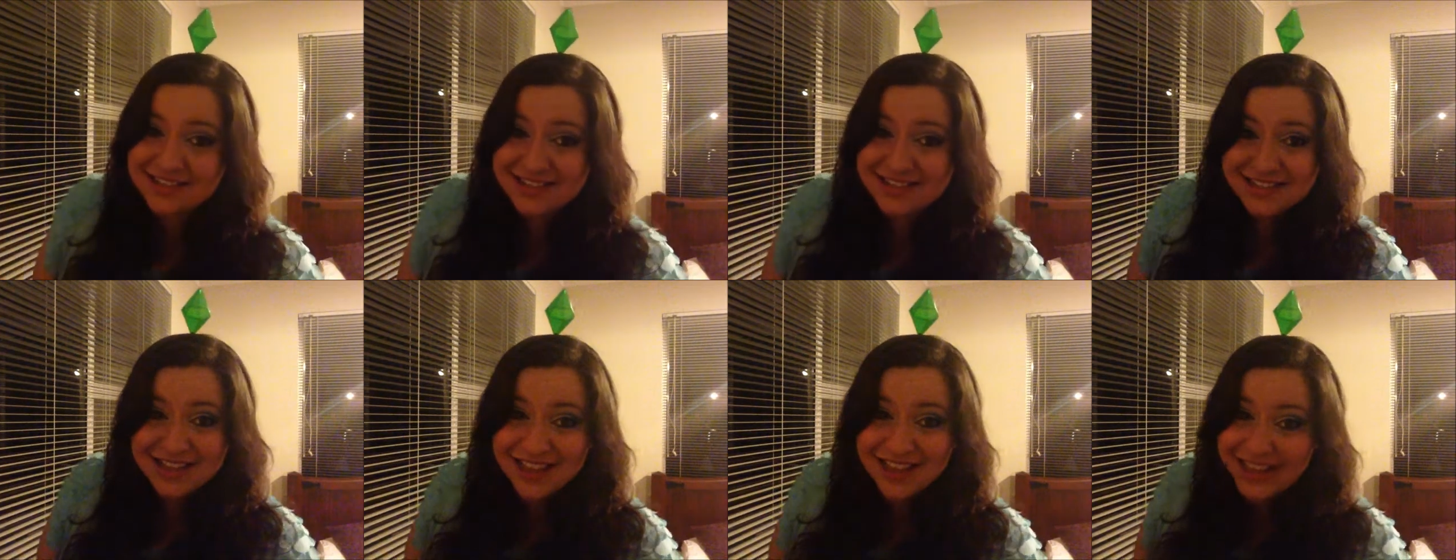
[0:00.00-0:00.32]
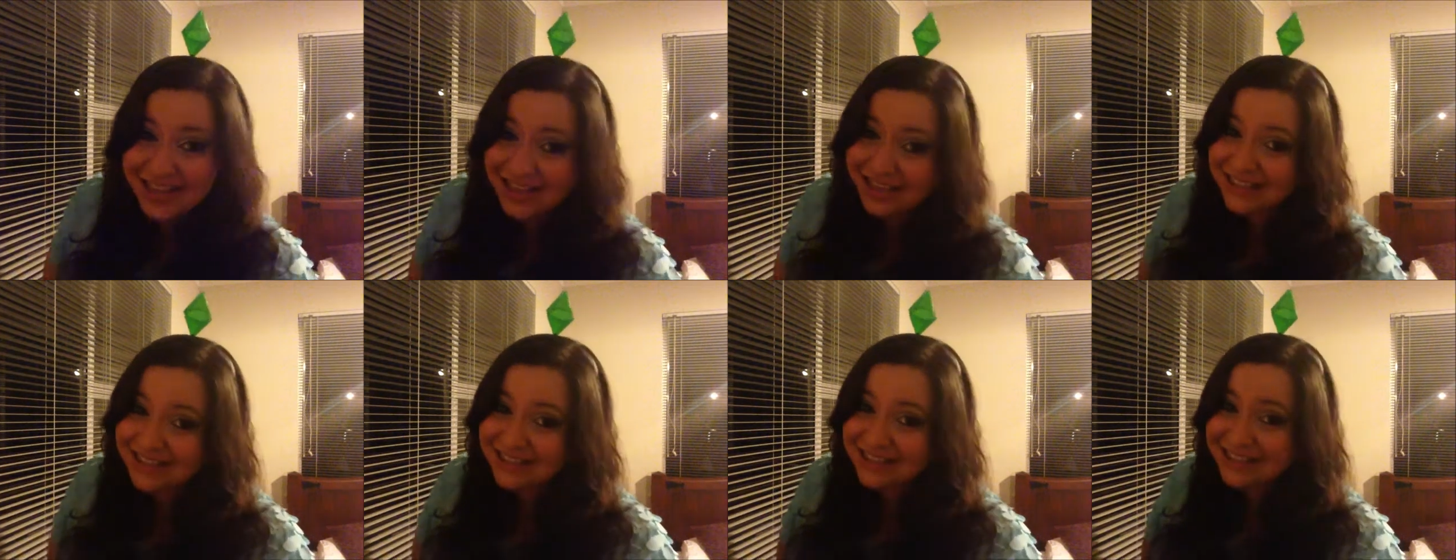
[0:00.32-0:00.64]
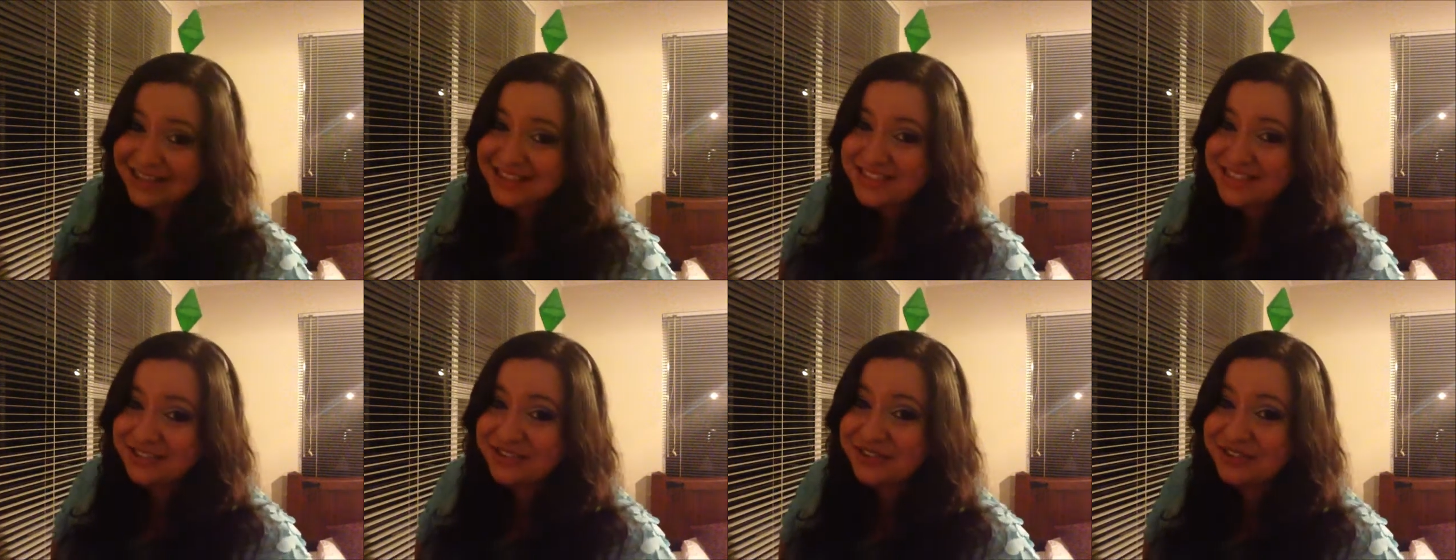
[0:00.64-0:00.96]

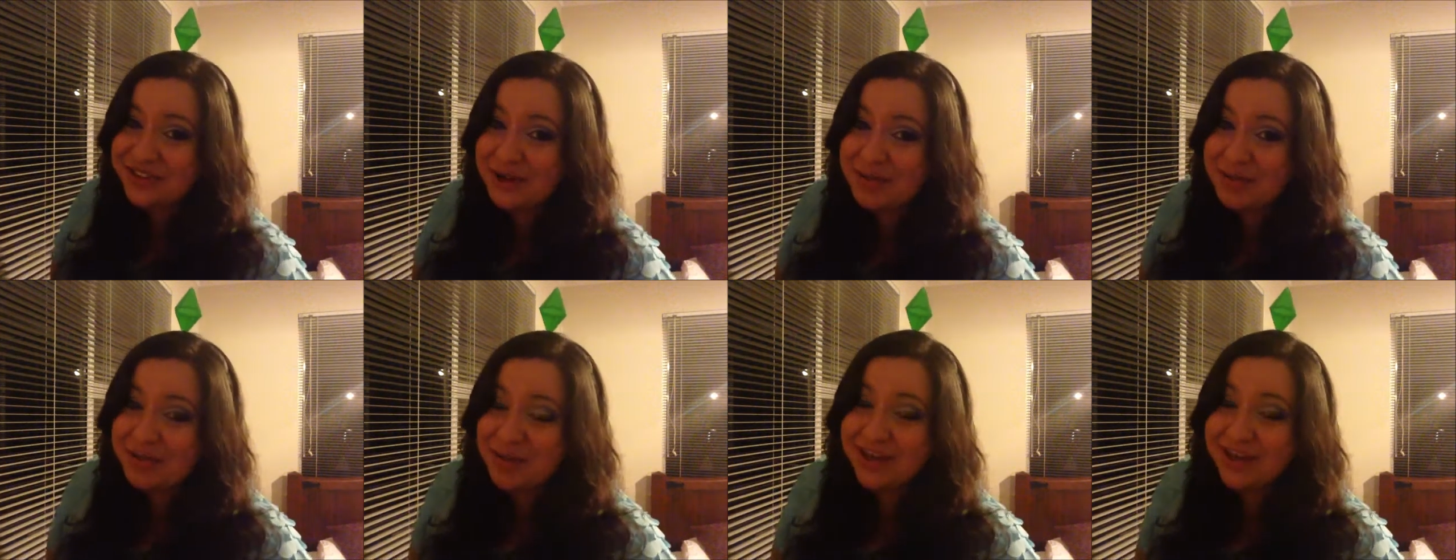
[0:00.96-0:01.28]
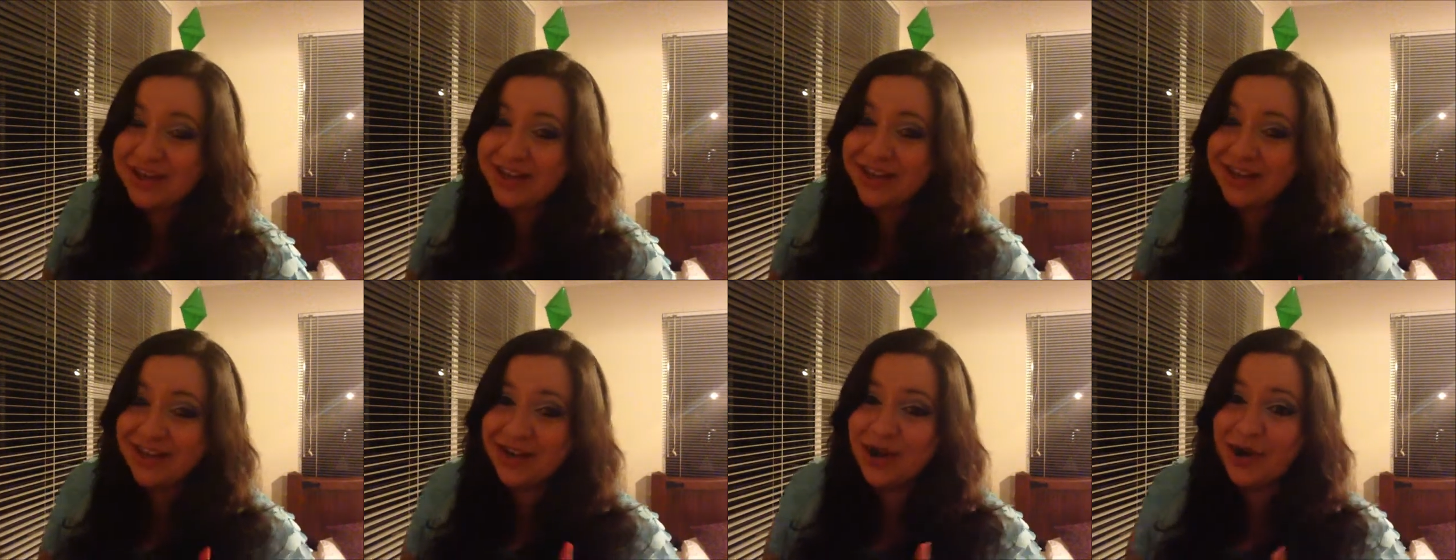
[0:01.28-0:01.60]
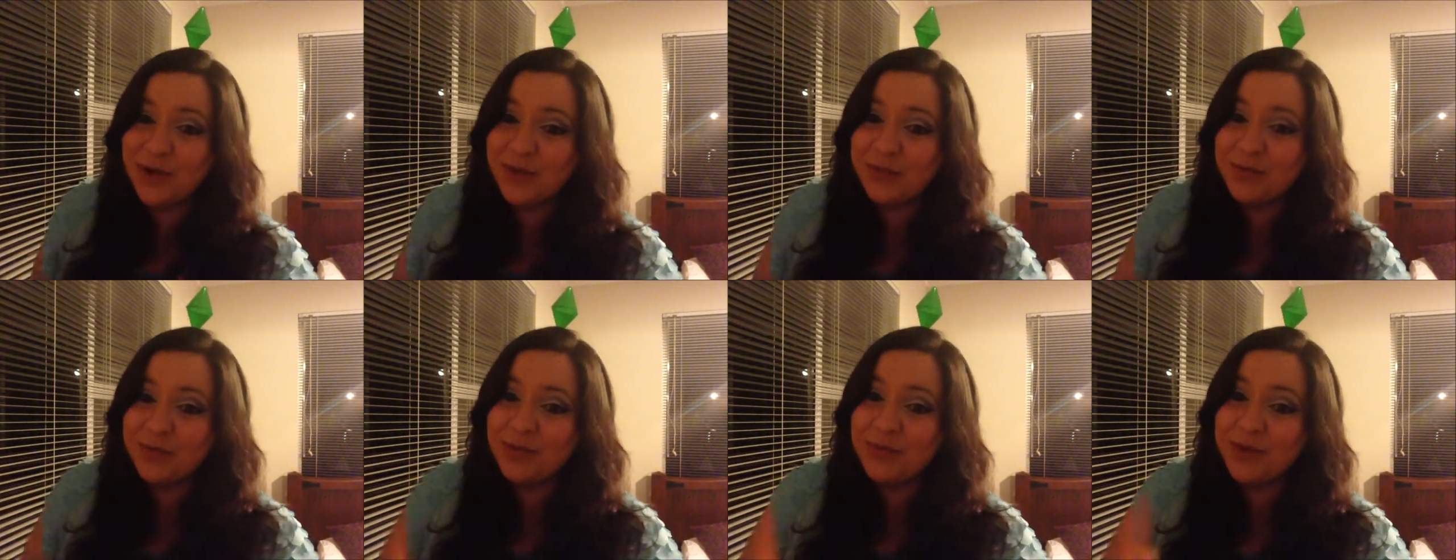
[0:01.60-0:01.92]
slightly different opinion
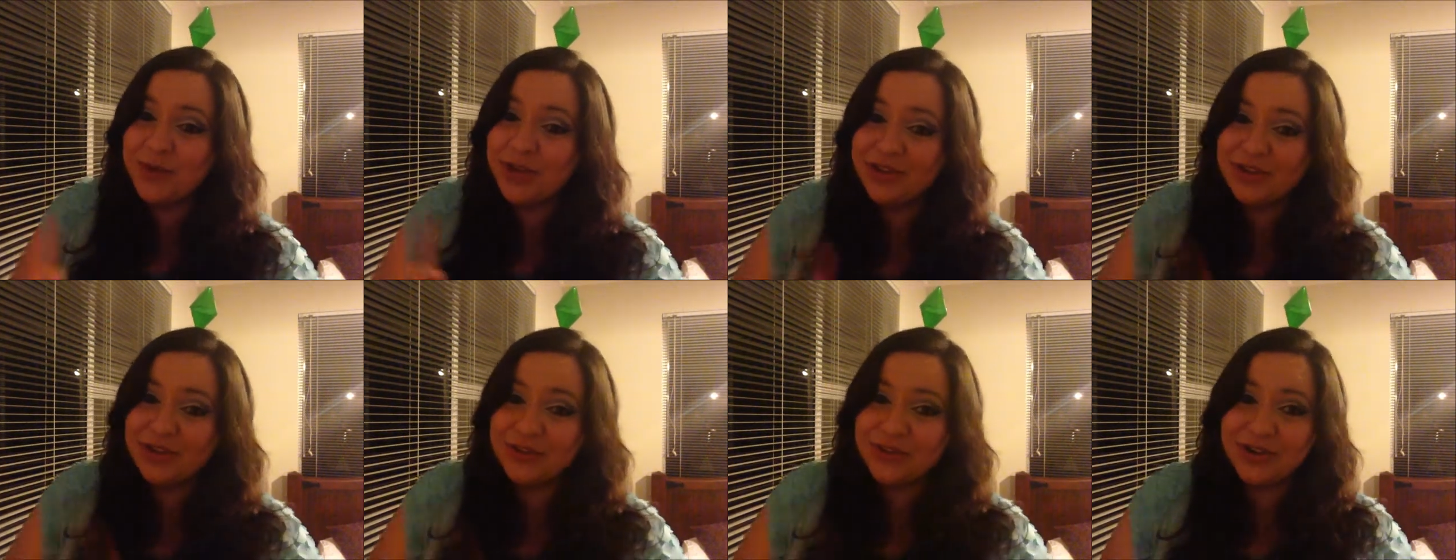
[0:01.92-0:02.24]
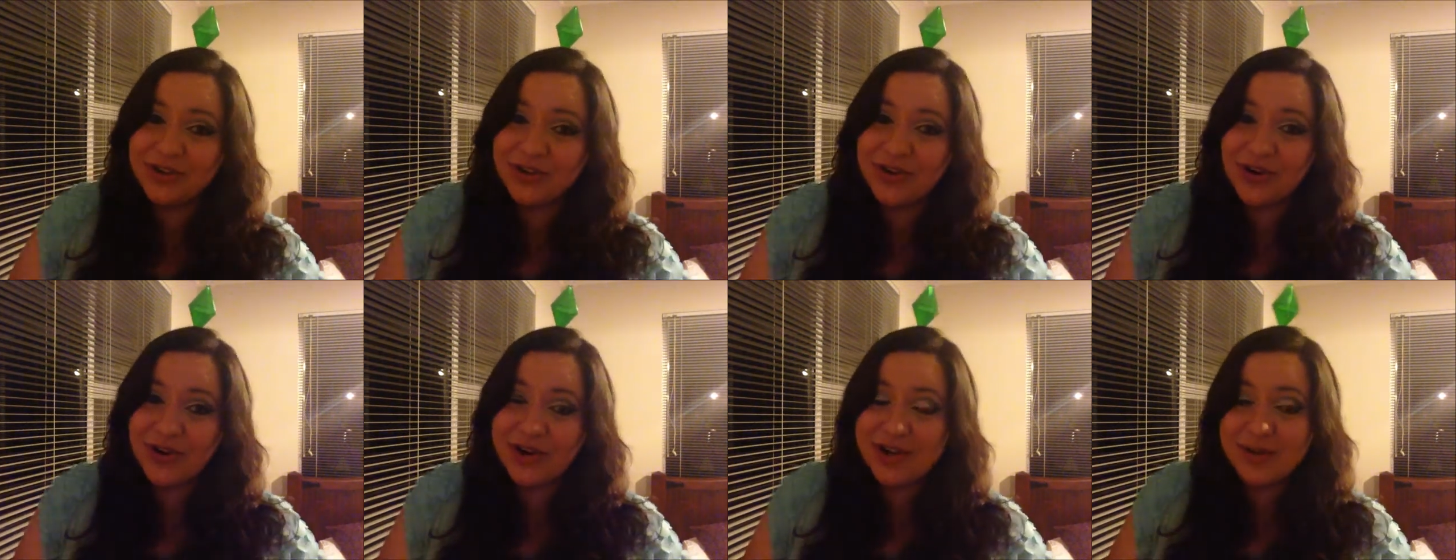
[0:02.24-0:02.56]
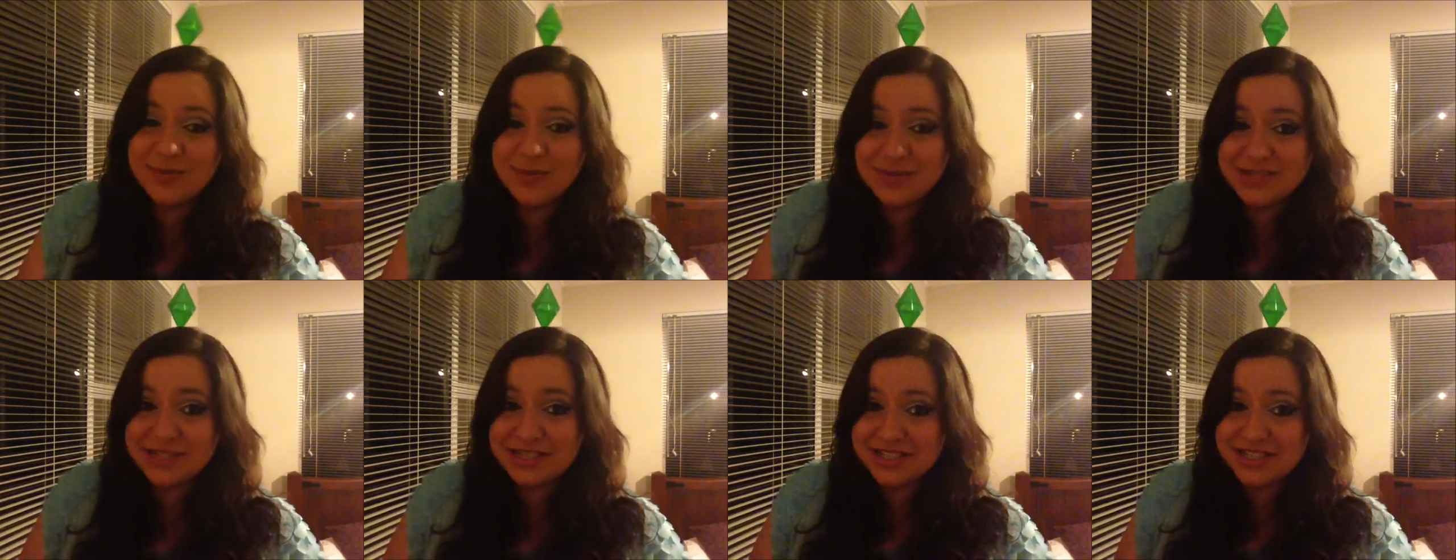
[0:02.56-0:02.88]
on whether or not
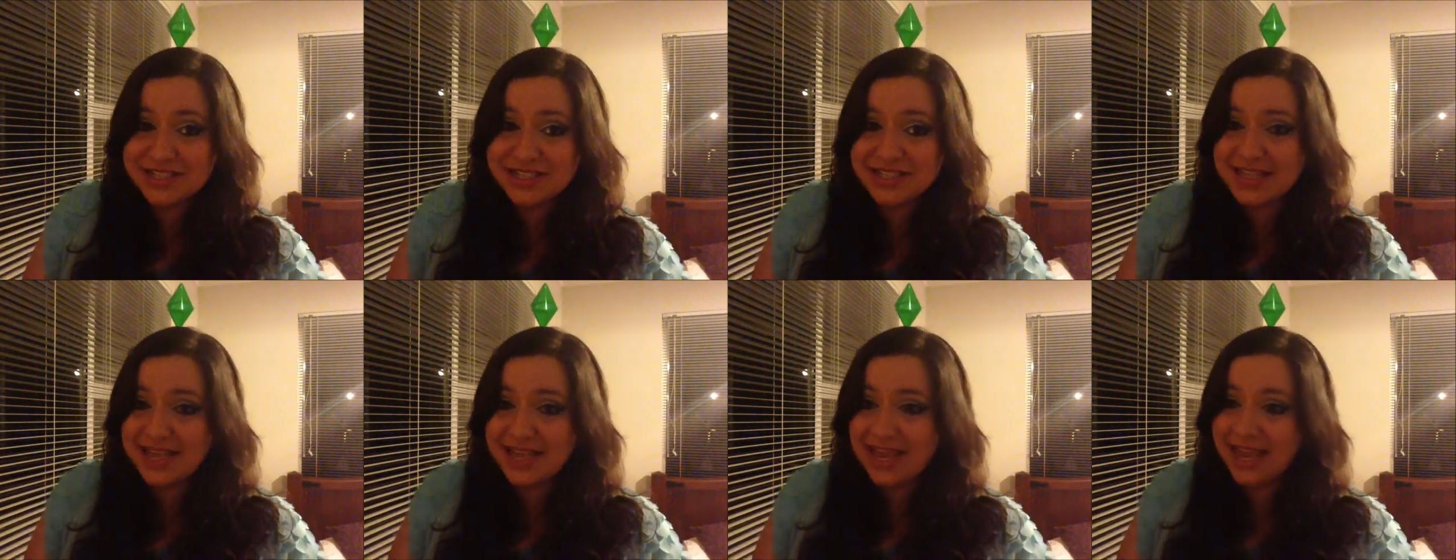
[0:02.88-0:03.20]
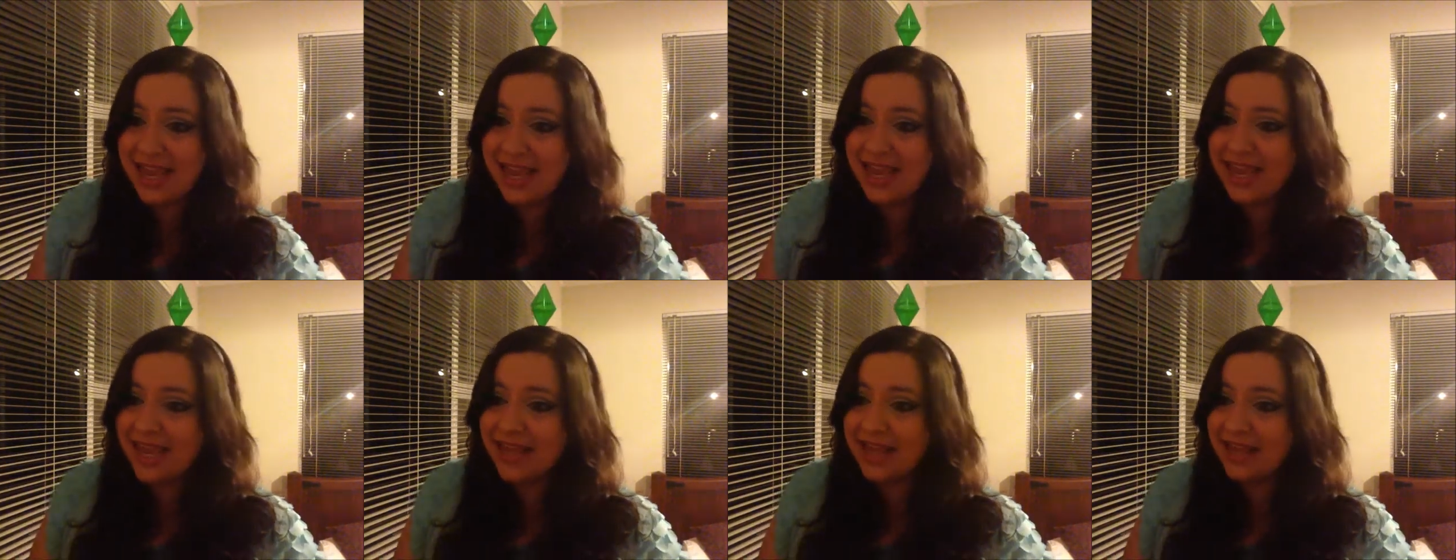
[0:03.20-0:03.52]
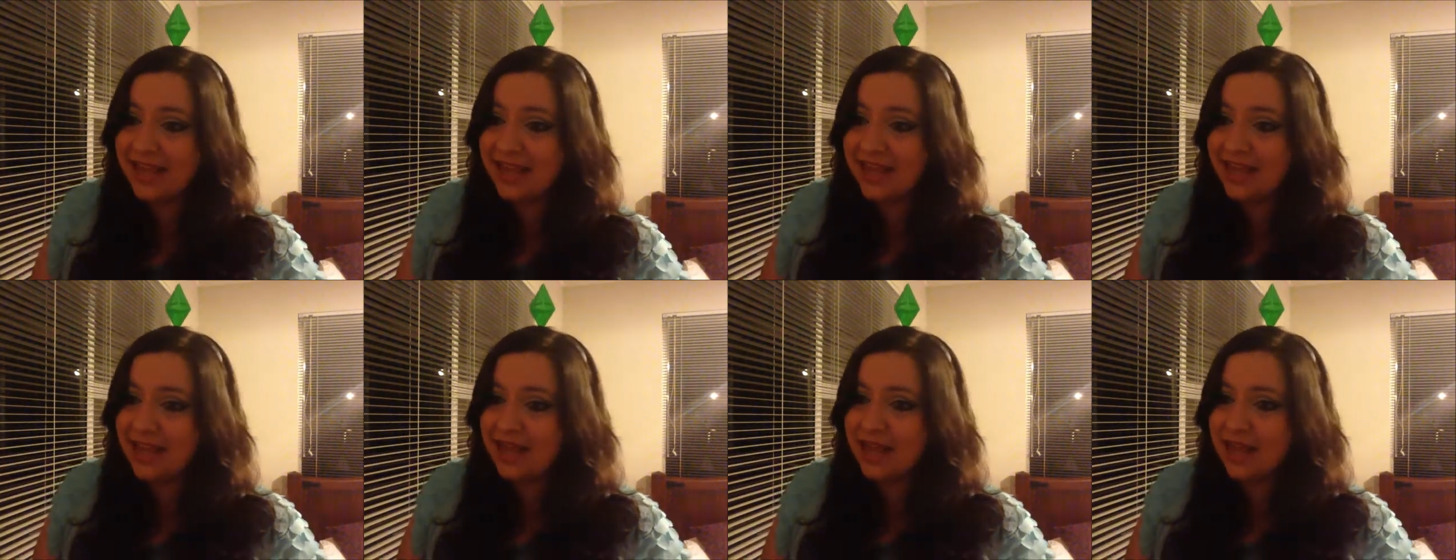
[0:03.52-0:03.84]
it was just that he